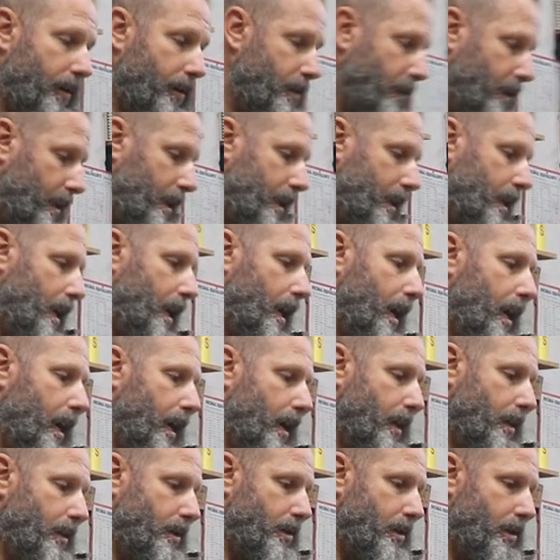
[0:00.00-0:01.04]
and it's like,
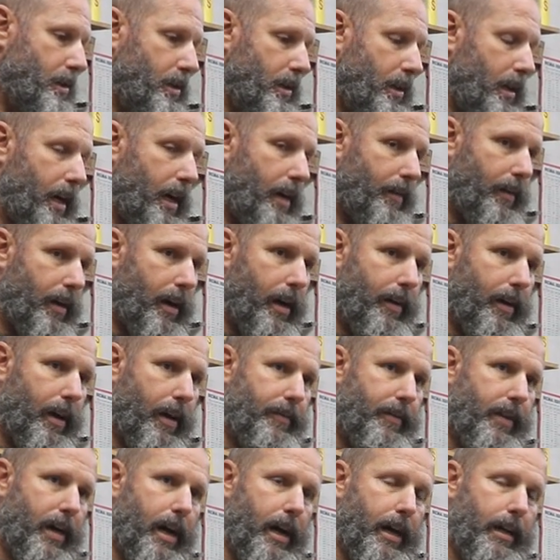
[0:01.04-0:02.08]
yeah, he says,
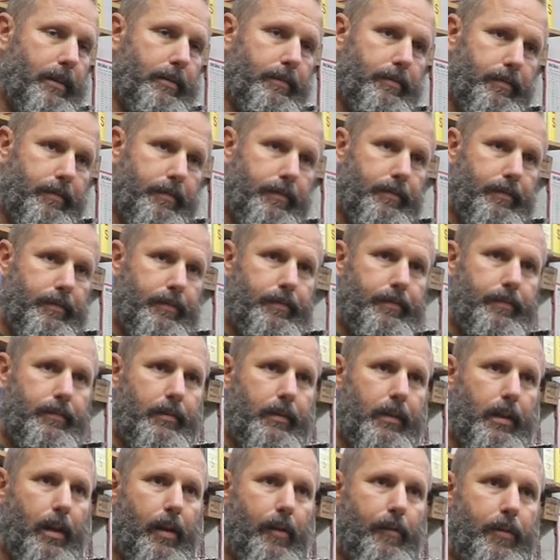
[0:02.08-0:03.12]
I've got
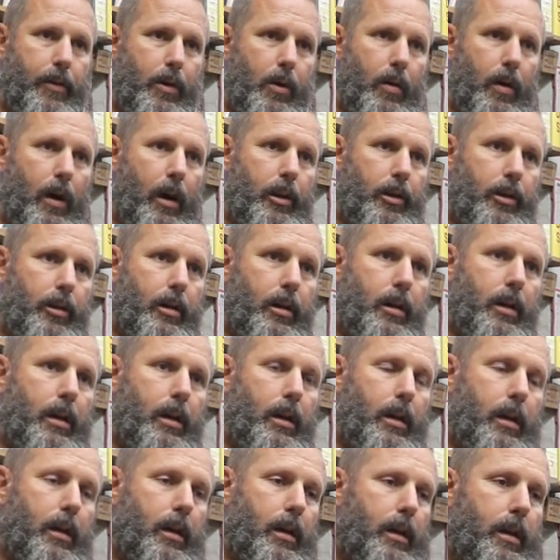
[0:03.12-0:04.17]
a few other
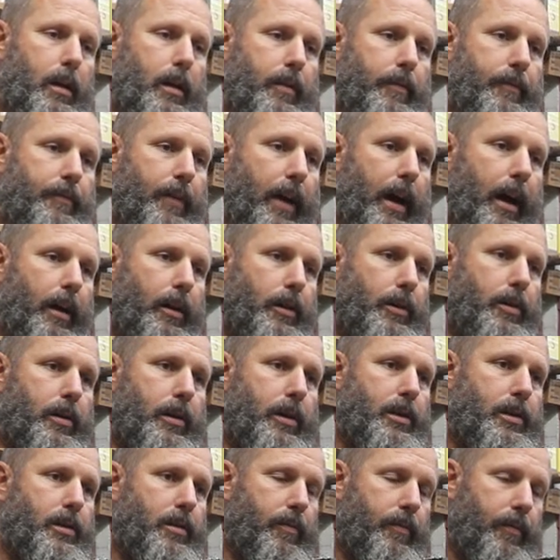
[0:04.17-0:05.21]

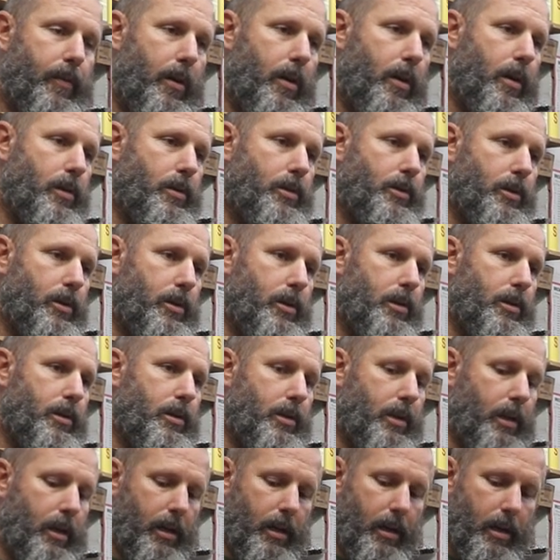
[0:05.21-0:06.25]
foundries and
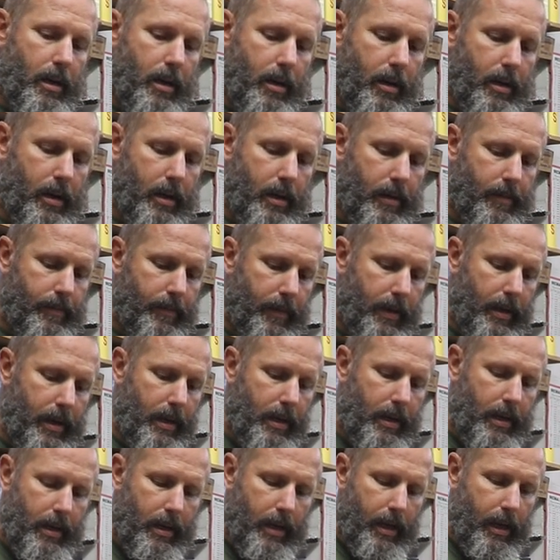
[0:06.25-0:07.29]
furnaces, and
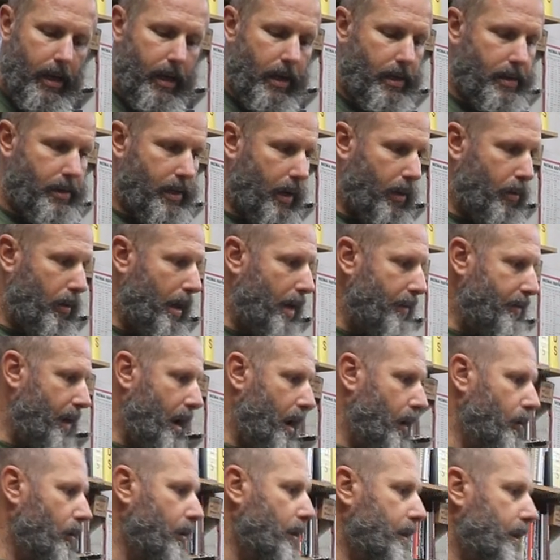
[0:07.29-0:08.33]
he's like, well, I've
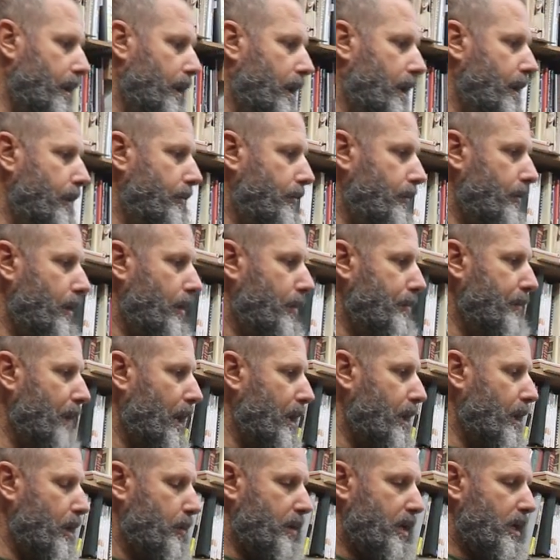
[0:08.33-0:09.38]
got one that I'm
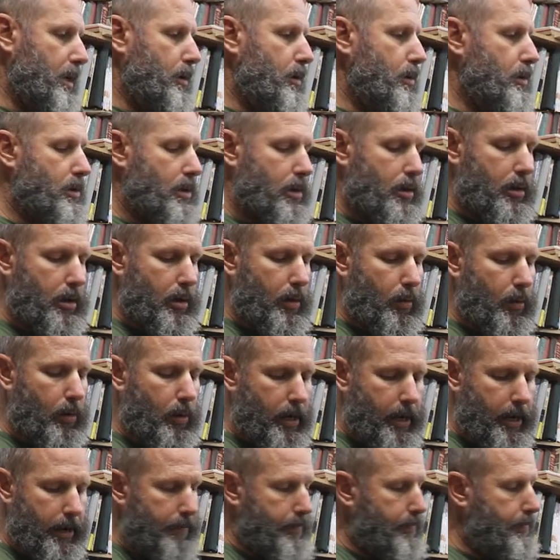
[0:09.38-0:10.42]
not going to be using. Do you
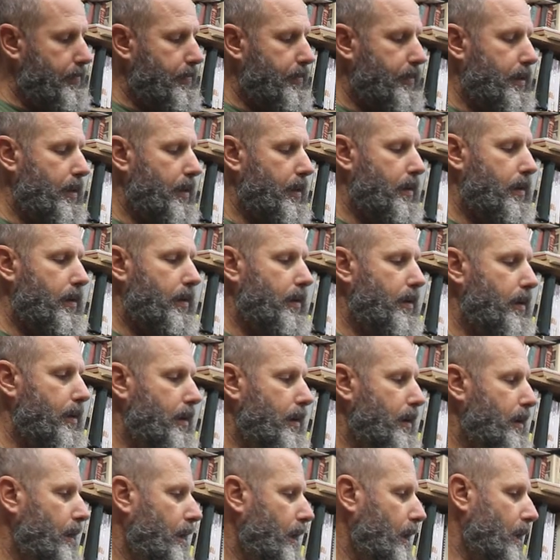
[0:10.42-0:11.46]
want it?
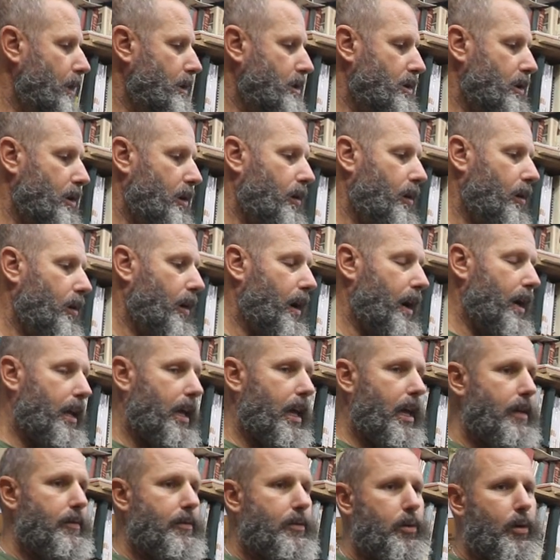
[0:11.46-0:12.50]
And so I
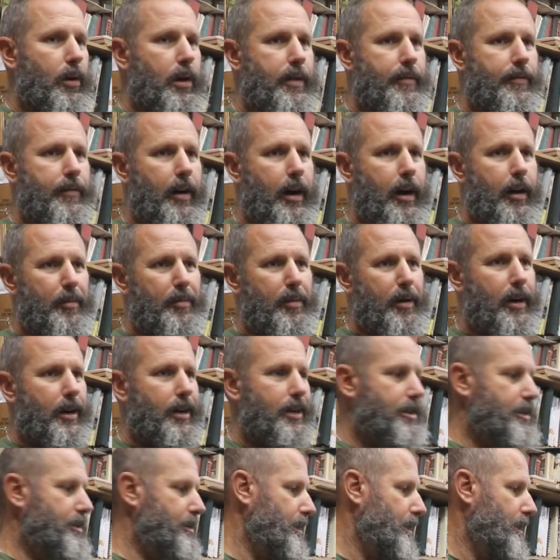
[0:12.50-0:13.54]
gave 25
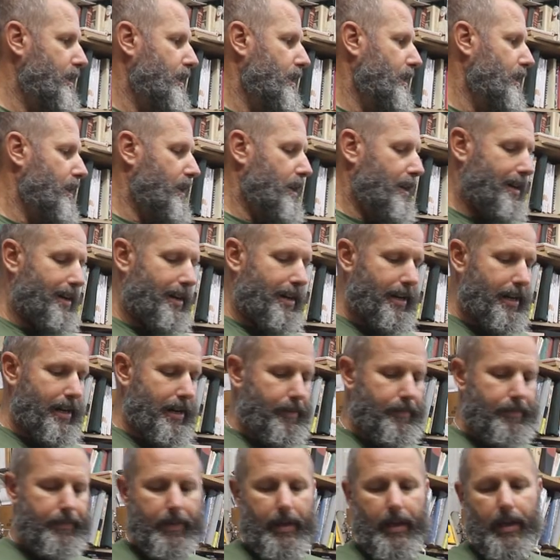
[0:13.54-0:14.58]
bucks
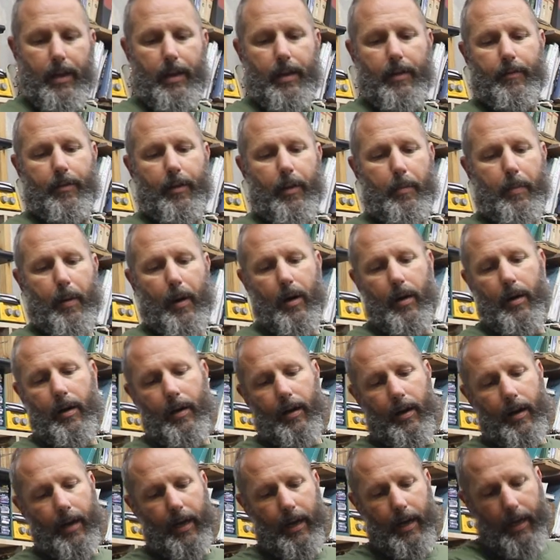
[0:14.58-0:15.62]
for the
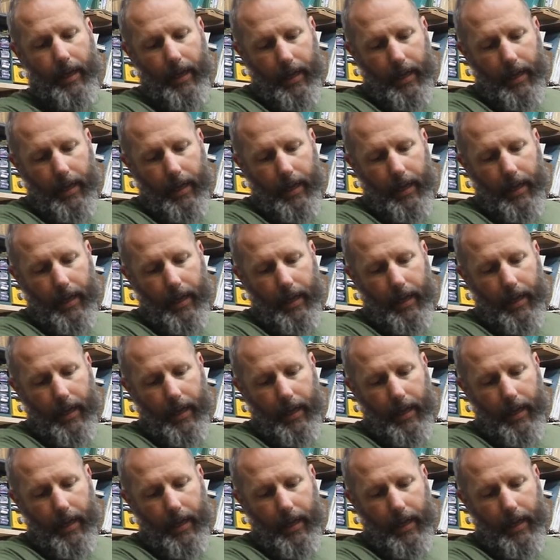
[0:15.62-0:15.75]
burner.